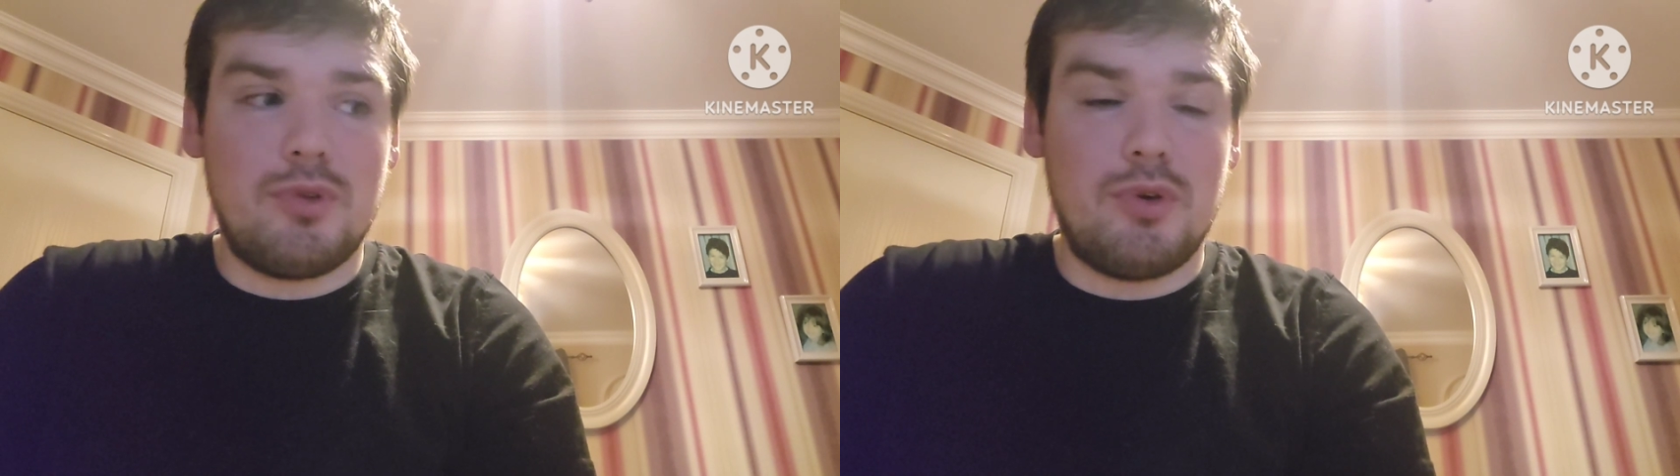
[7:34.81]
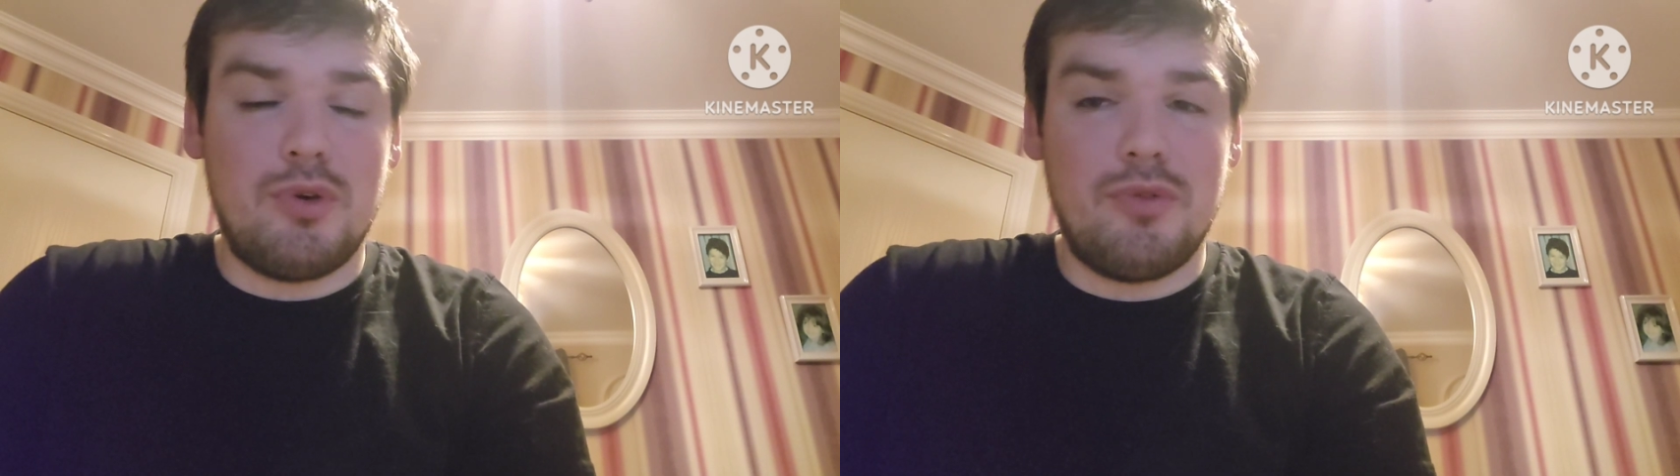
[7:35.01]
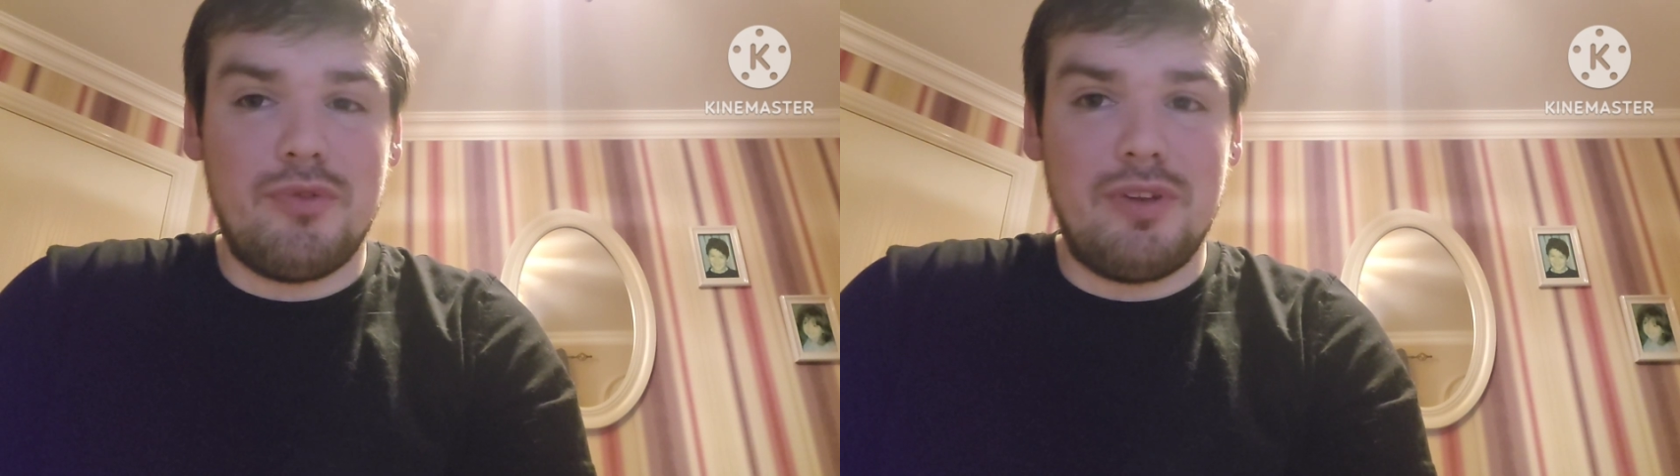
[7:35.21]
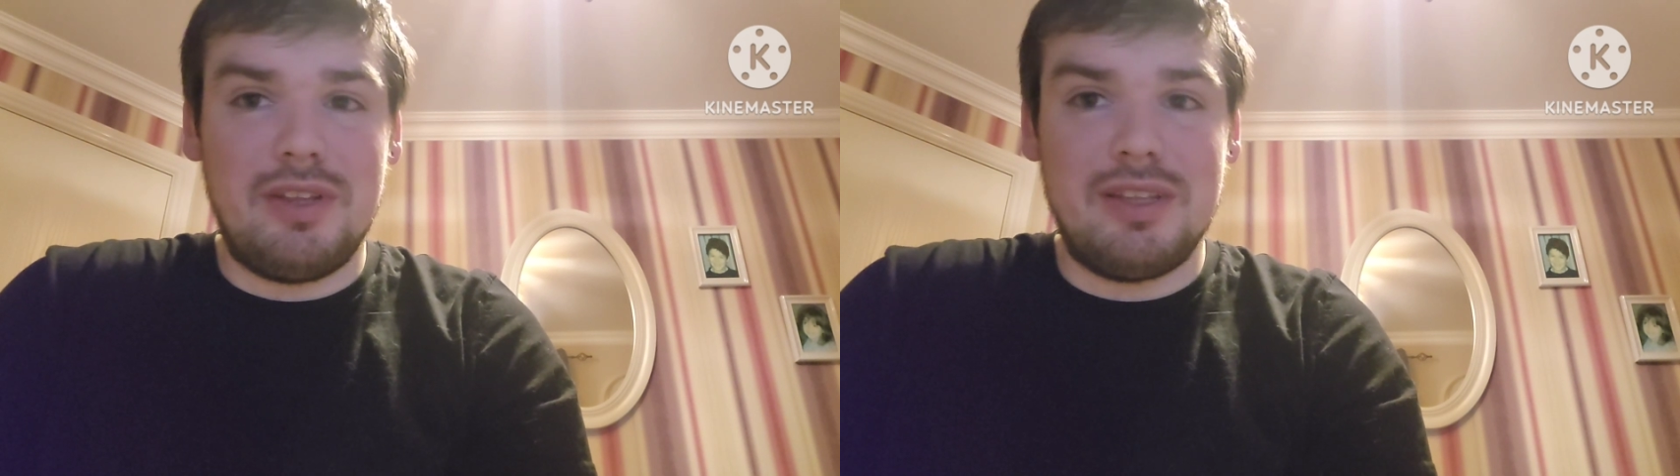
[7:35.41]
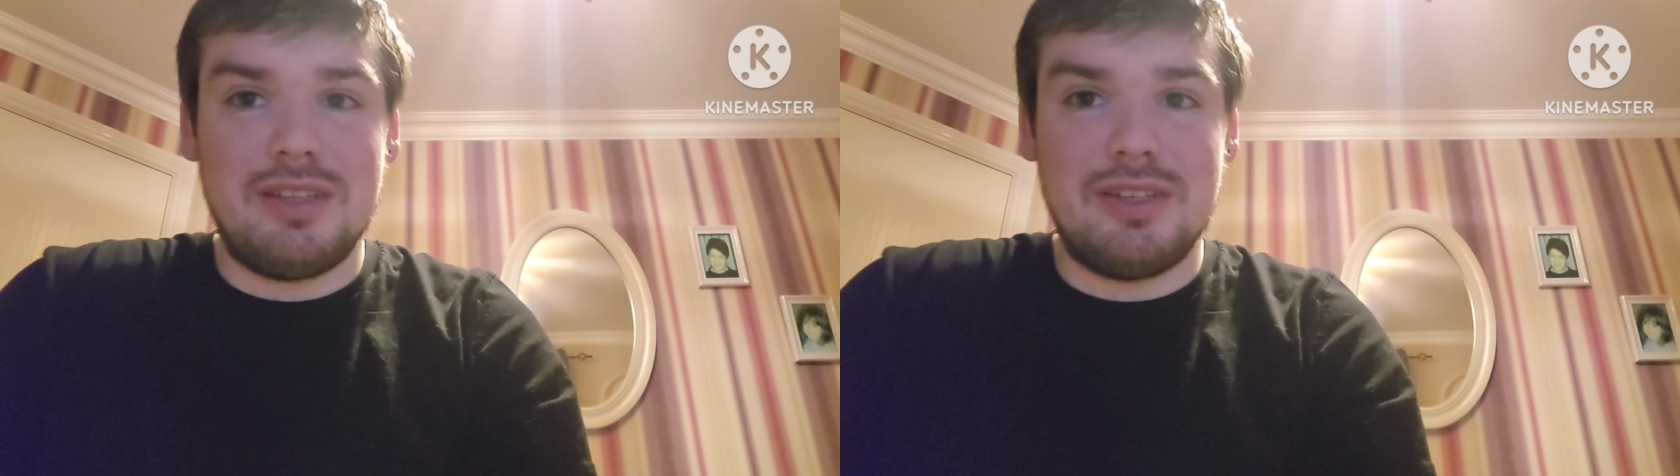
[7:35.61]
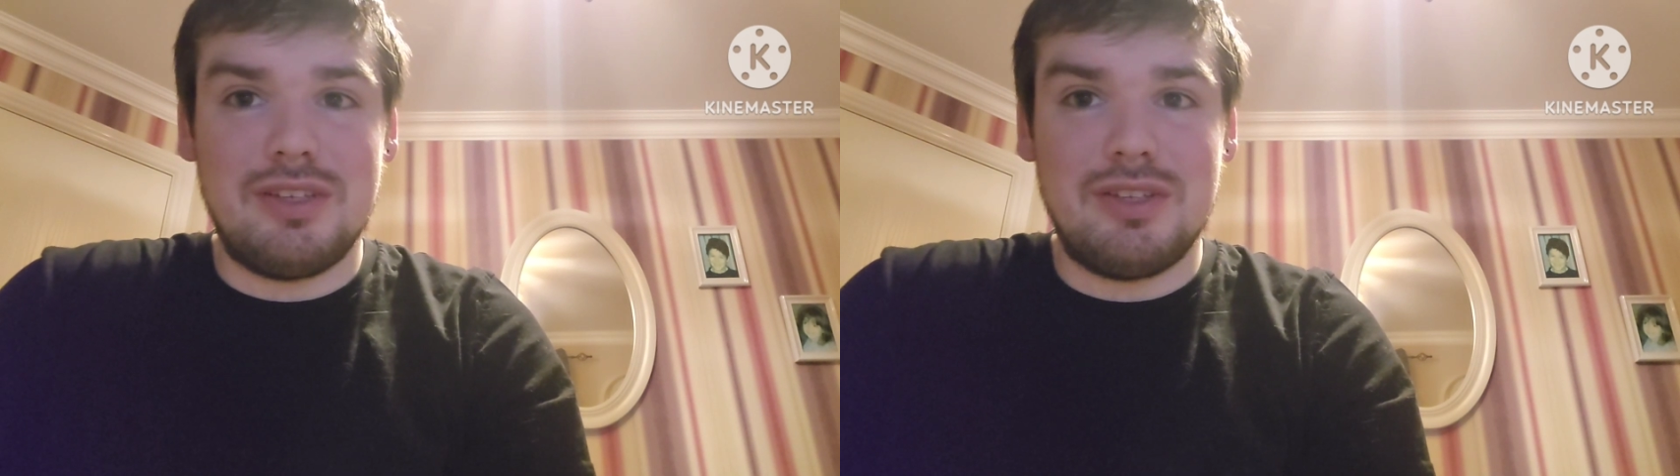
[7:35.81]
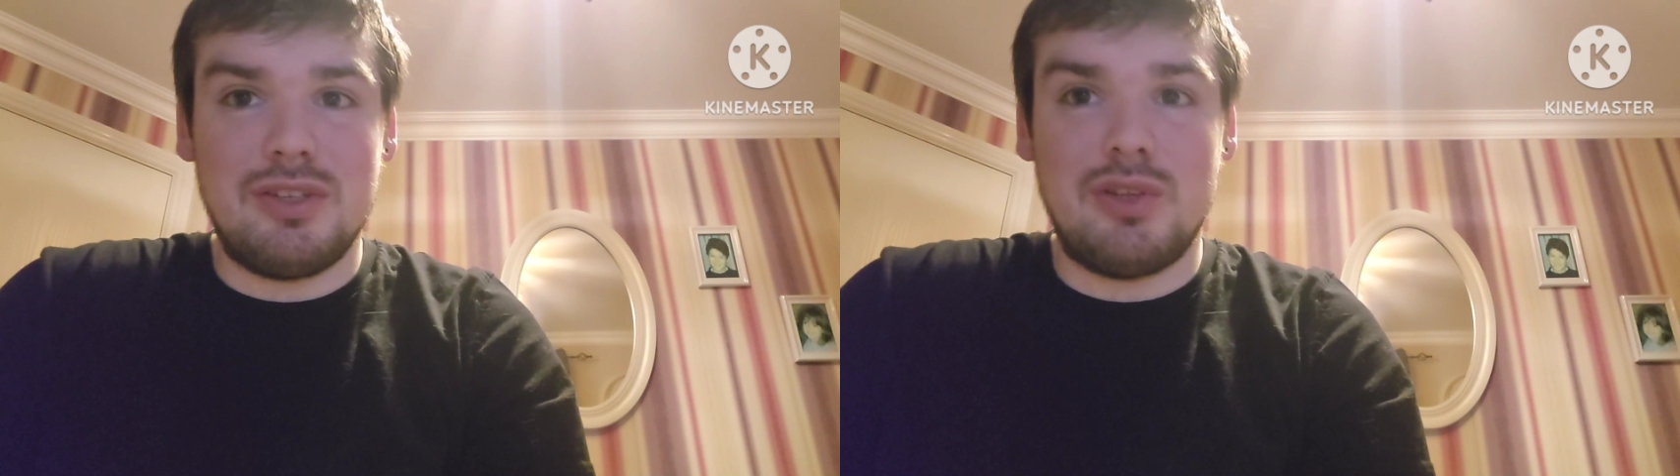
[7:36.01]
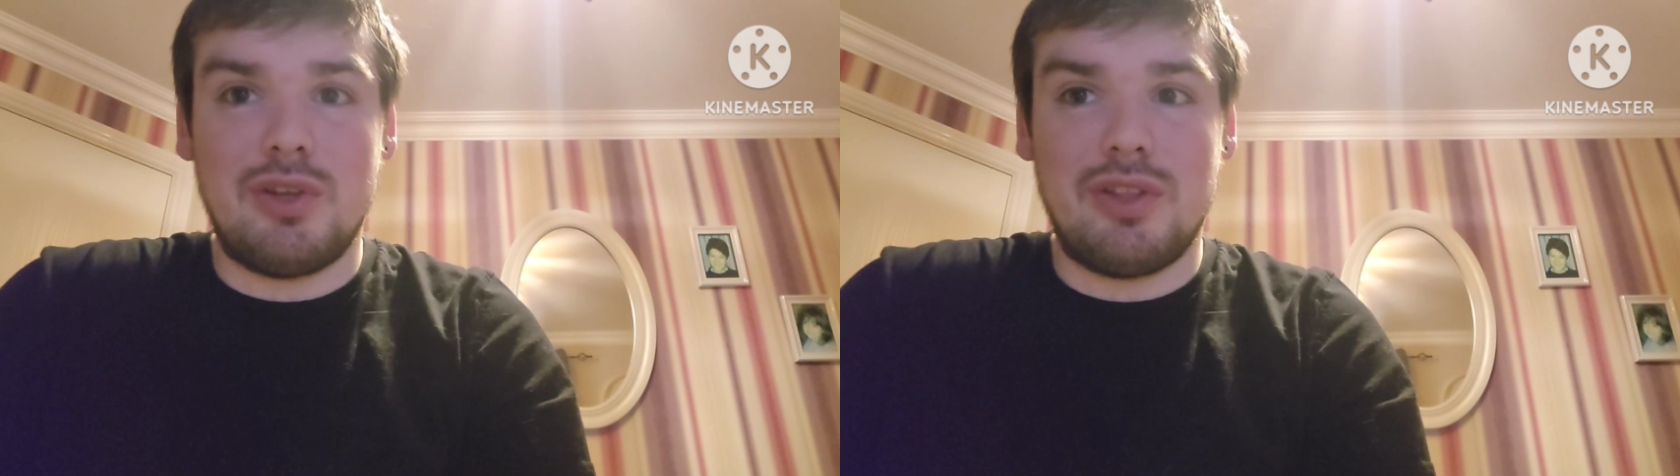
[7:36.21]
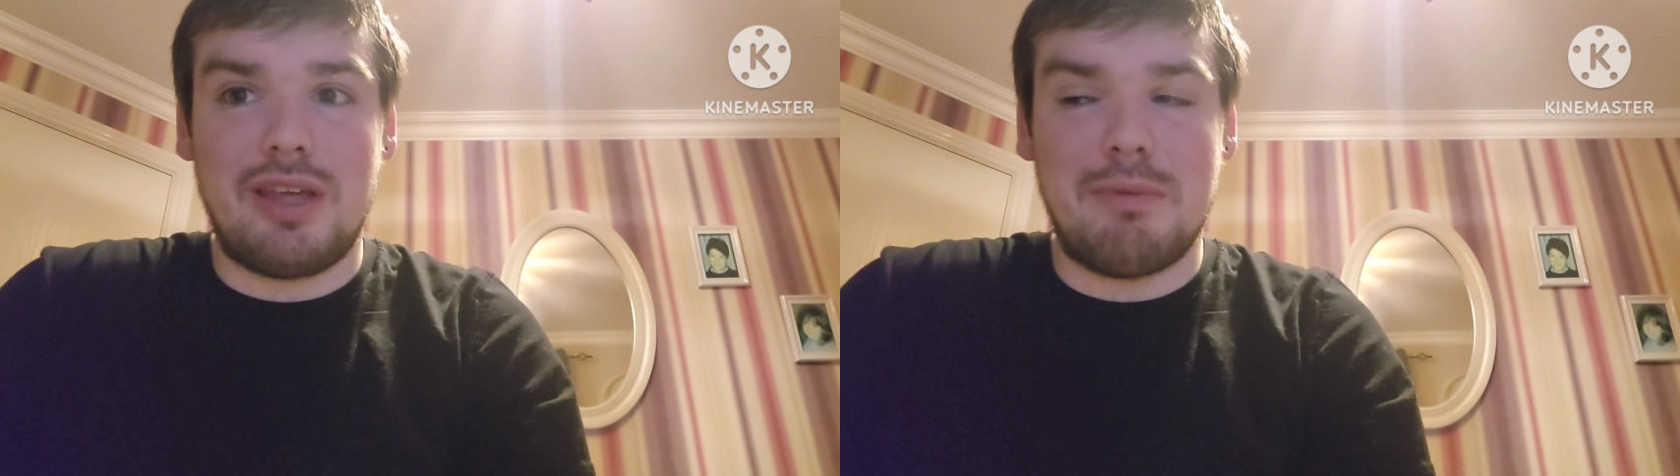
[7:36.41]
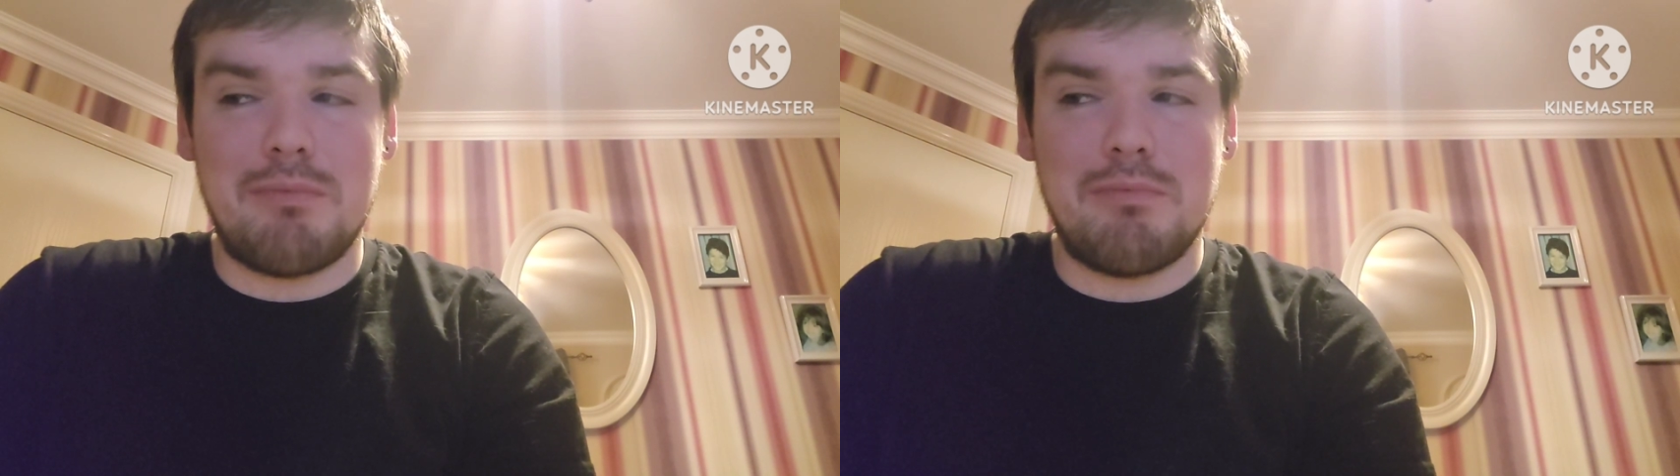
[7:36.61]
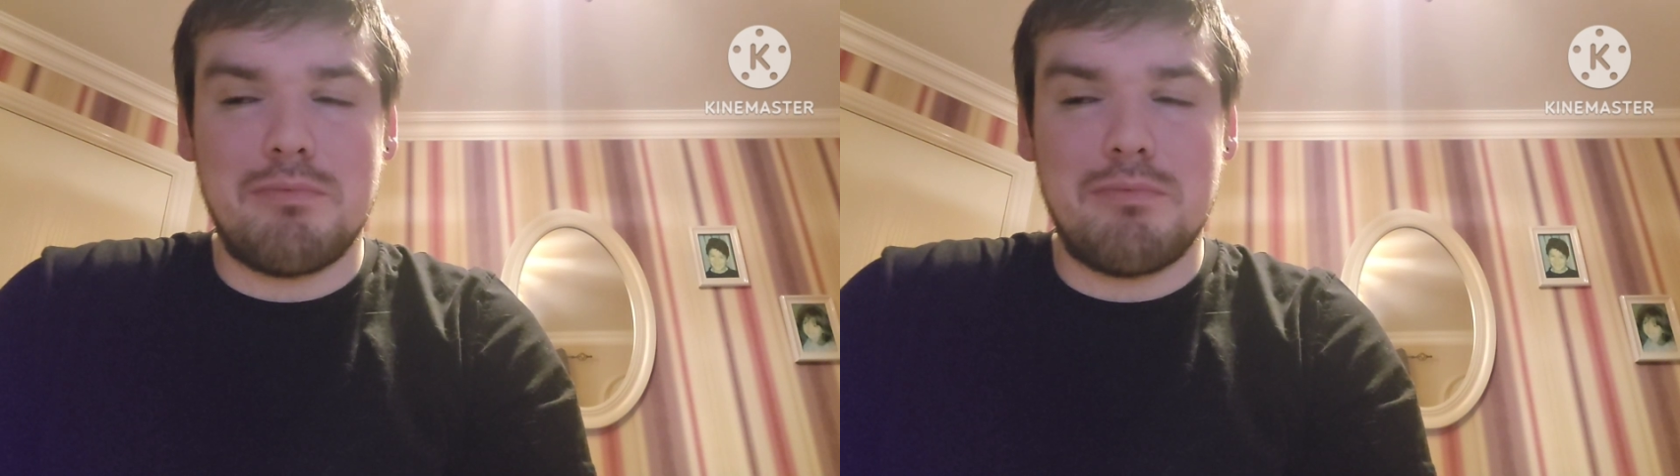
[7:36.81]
Hopefully, not that.